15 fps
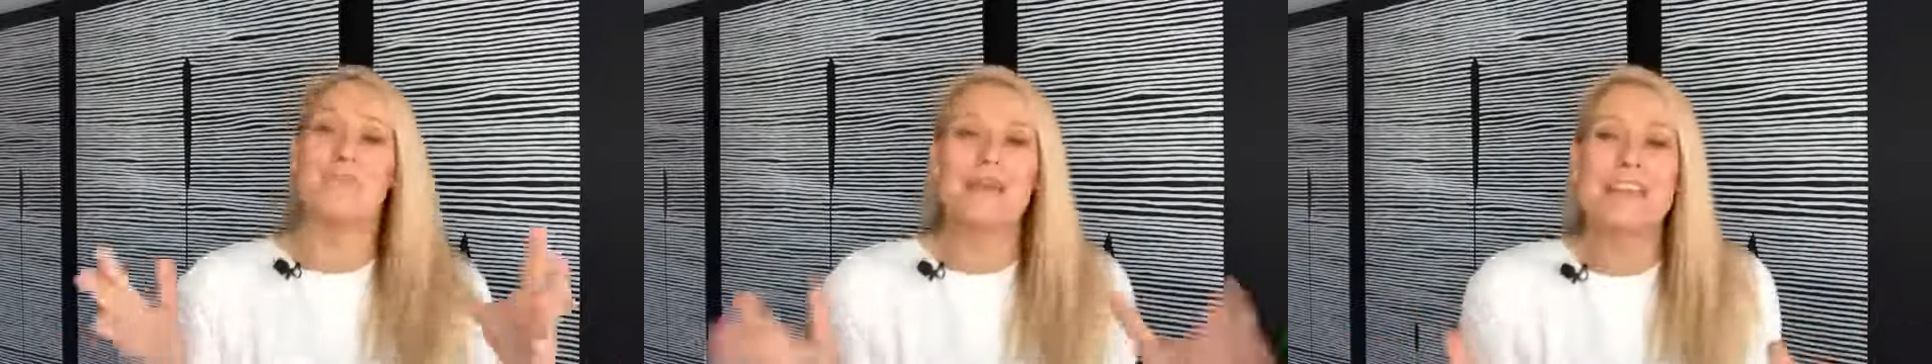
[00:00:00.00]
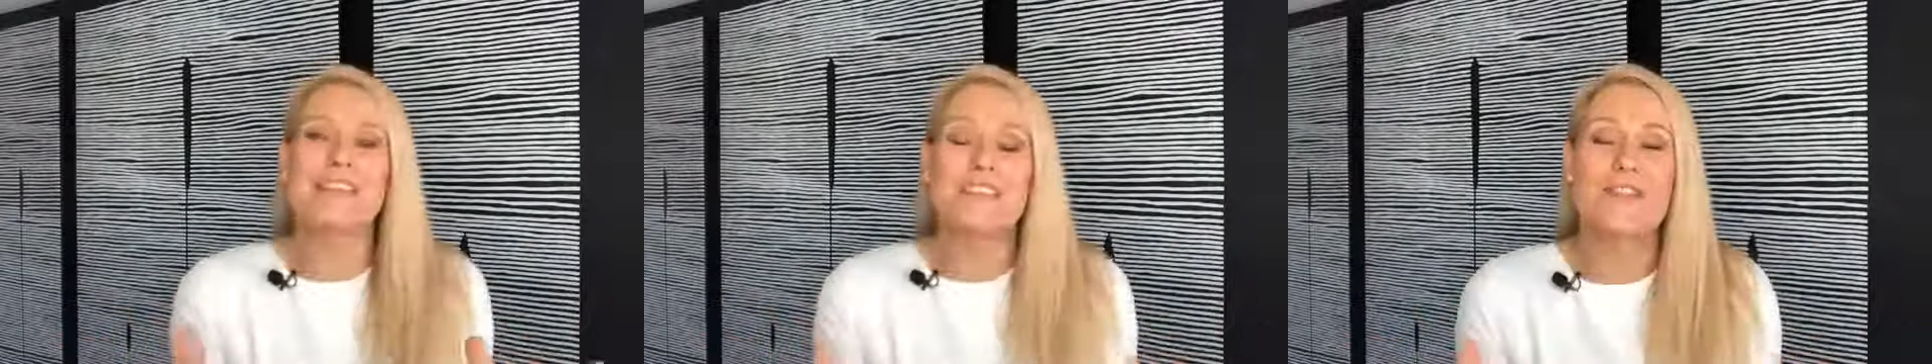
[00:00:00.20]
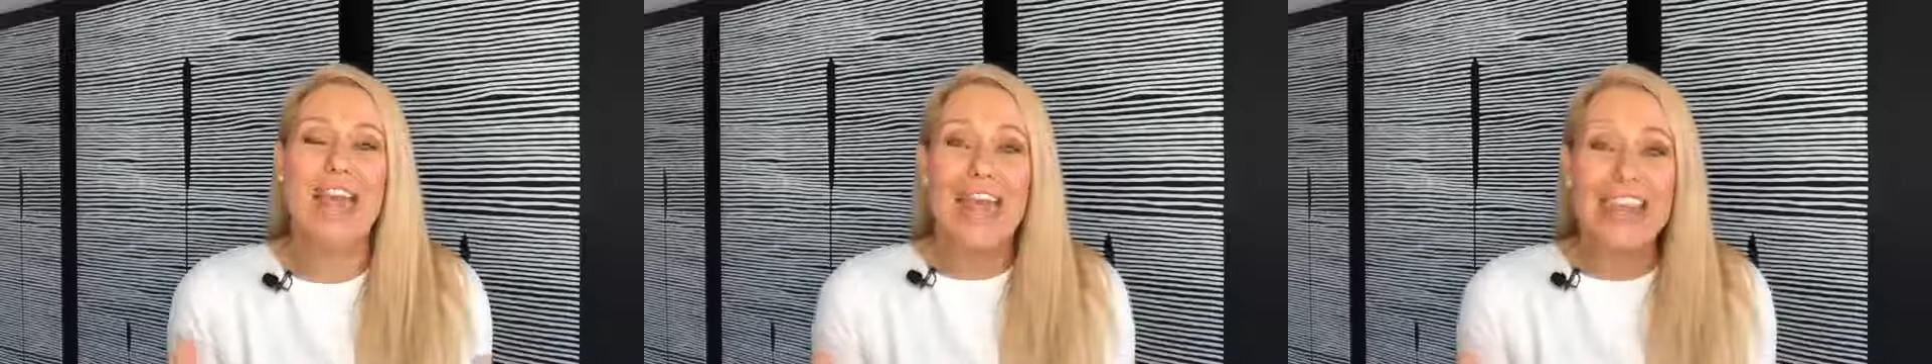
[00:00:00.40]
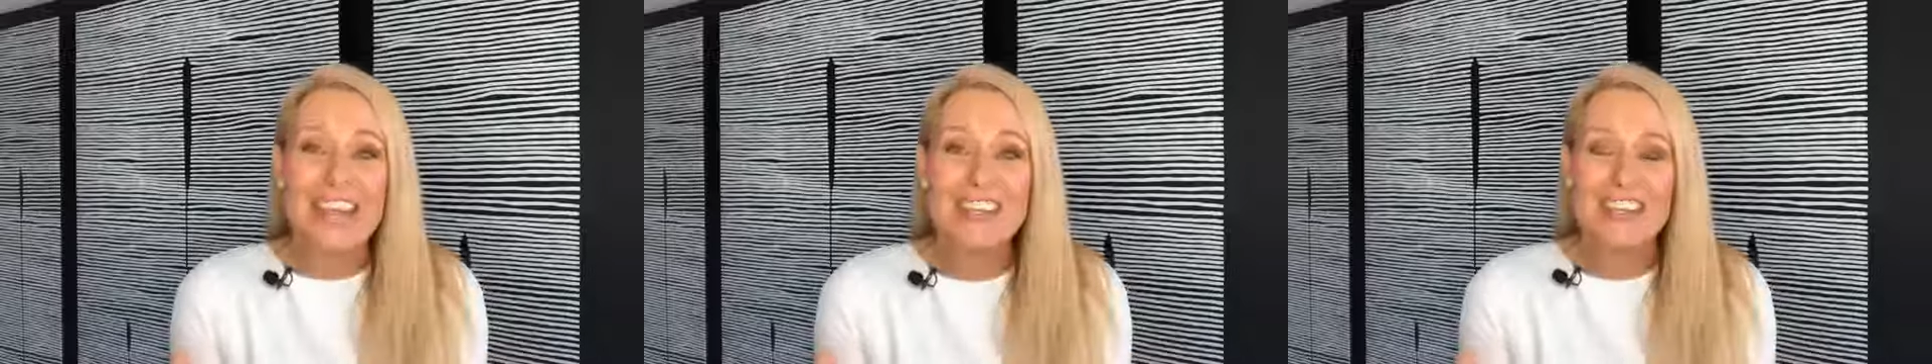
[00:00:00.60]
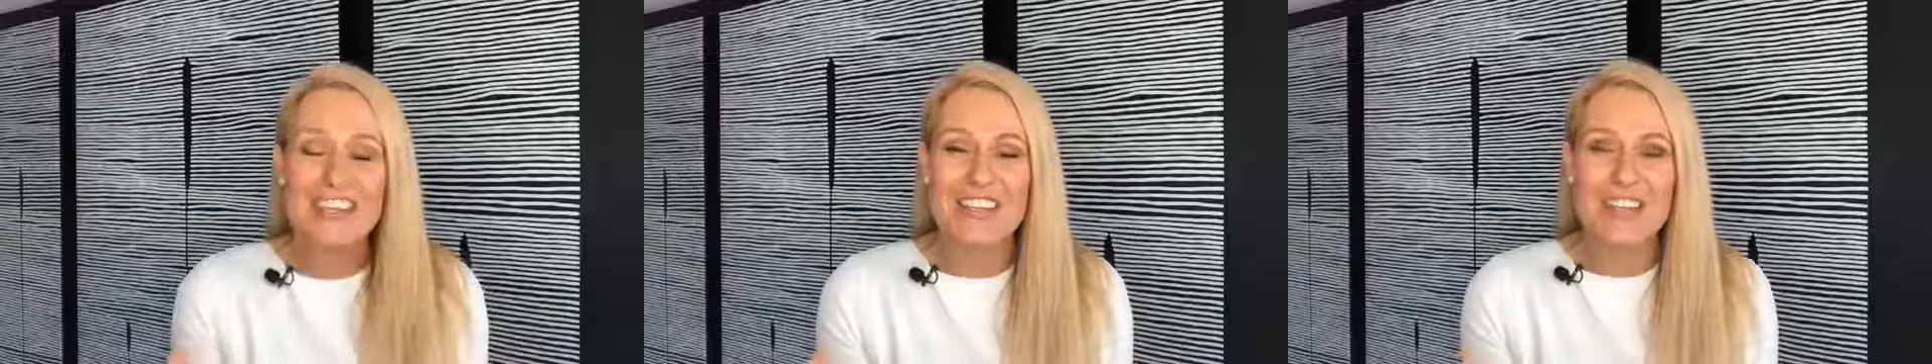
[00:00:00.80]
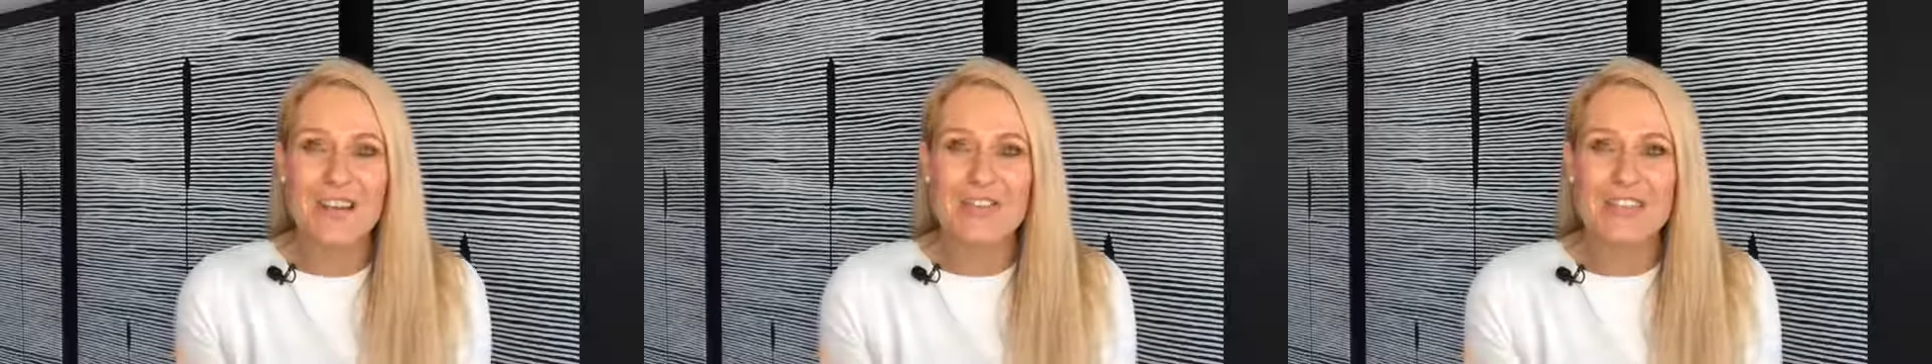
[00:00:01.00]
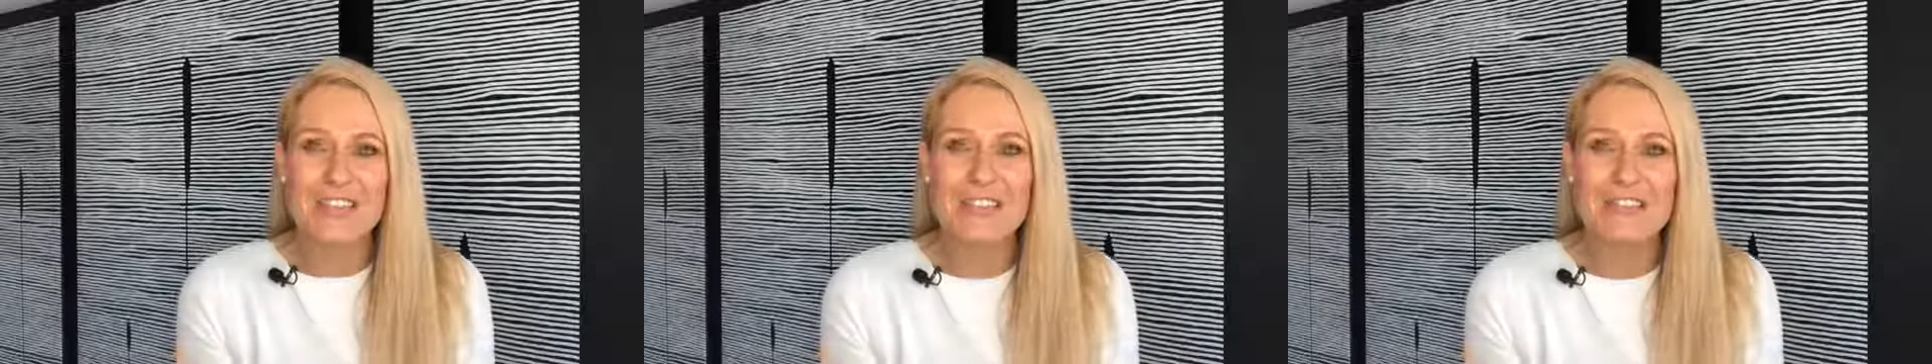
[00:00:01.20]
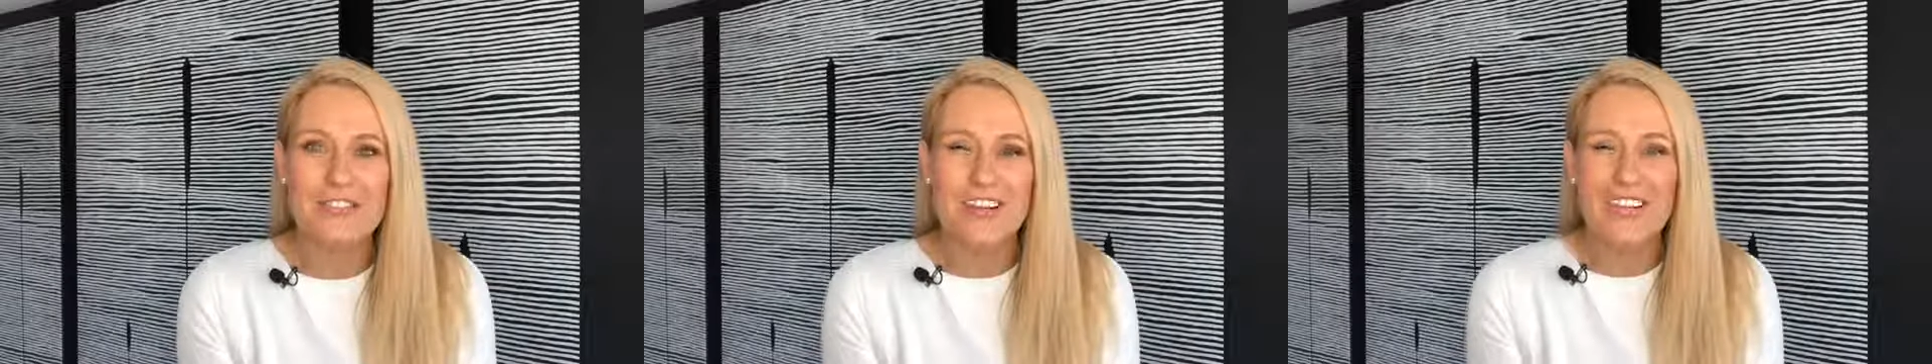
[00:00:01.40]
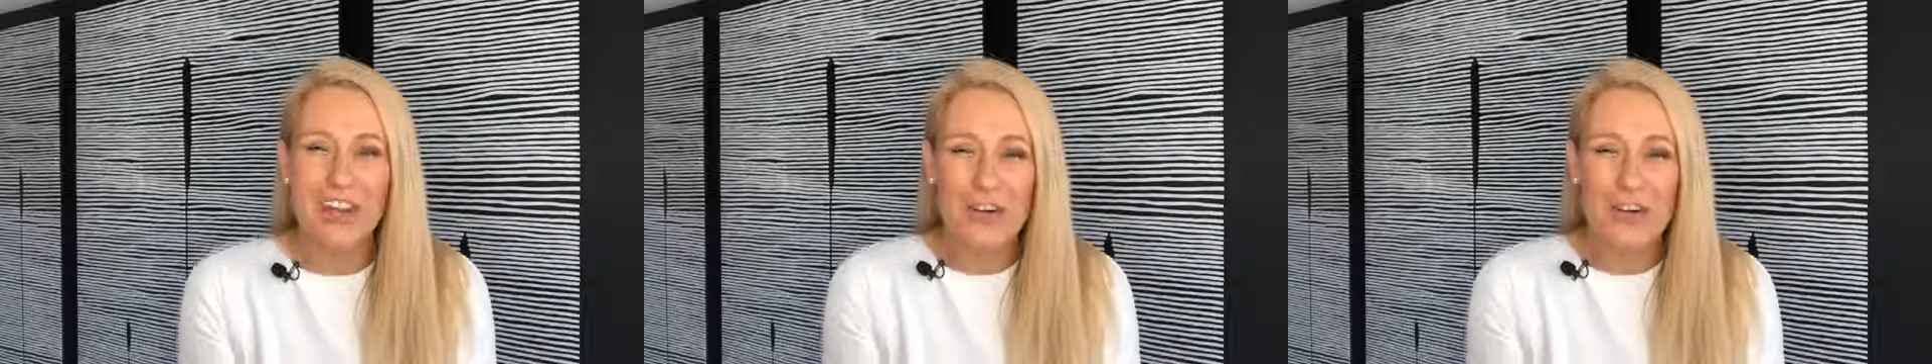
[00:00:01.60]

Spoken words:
piece of energy that I was delivering.